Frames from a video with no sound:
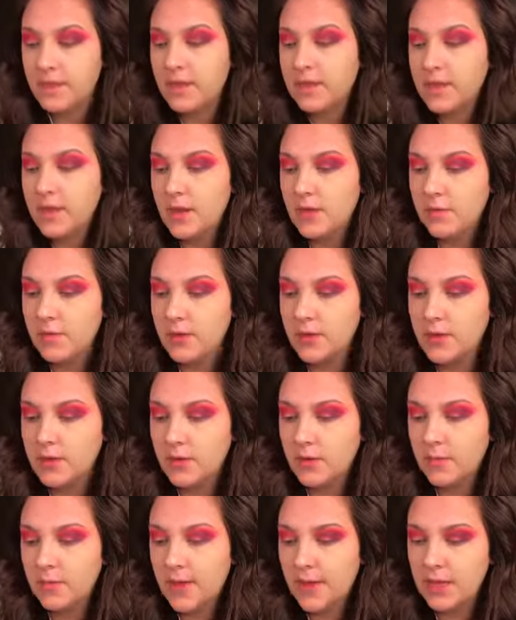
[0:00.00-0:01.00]
and then I'm going to
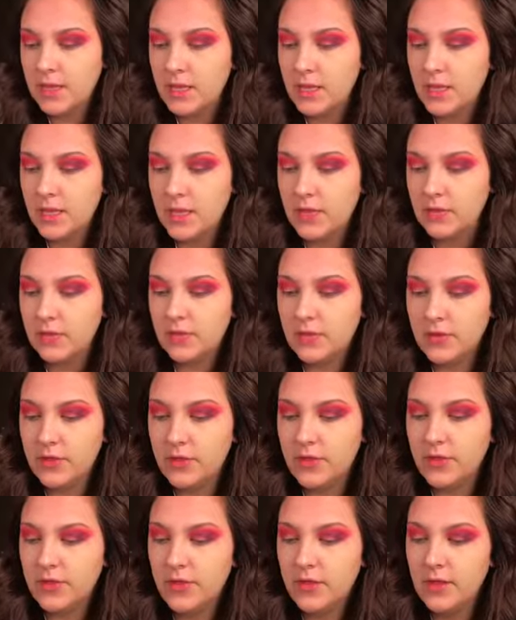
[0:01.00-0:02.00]
go back in
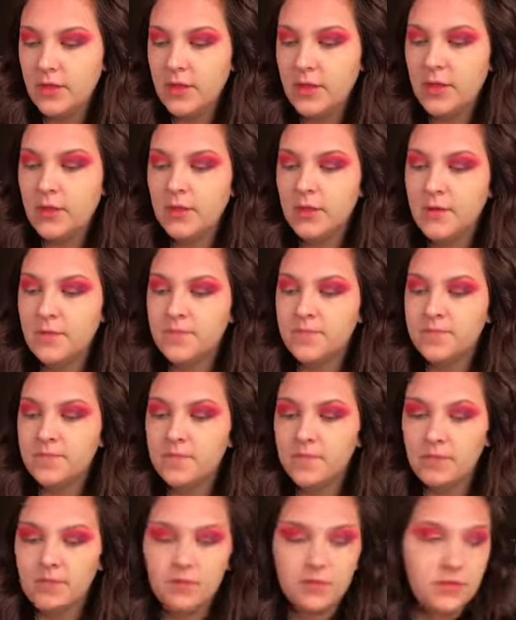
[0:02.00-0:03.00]
with
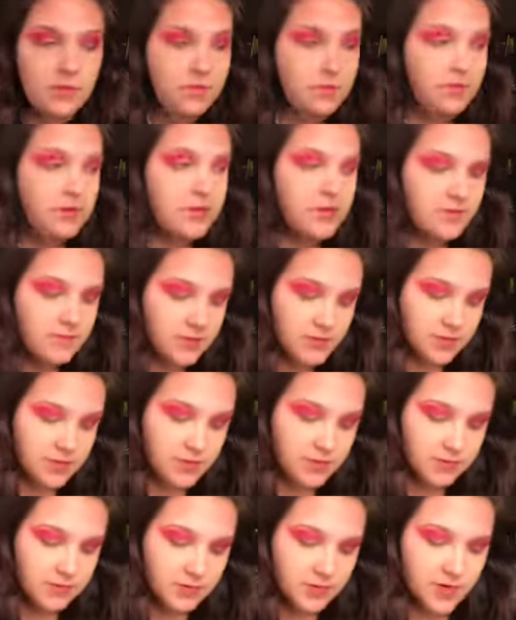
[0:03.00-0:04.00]
the previous
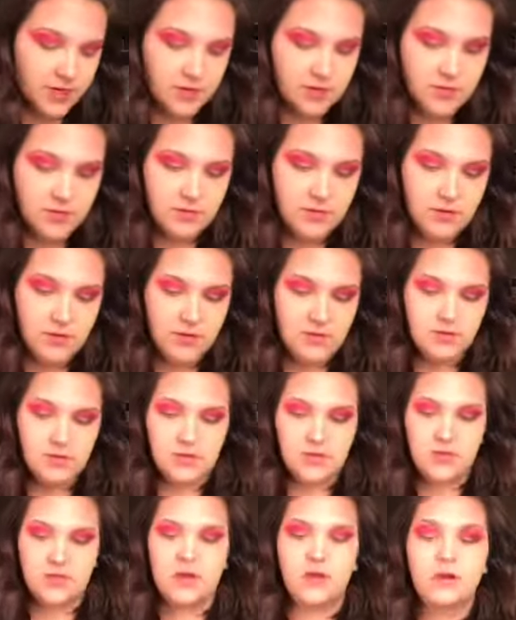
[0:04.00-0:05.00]
brush that we
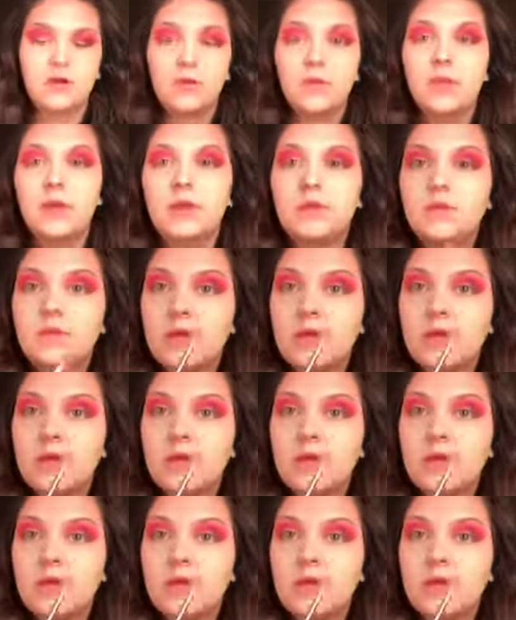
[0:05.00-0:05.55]
used the darker pink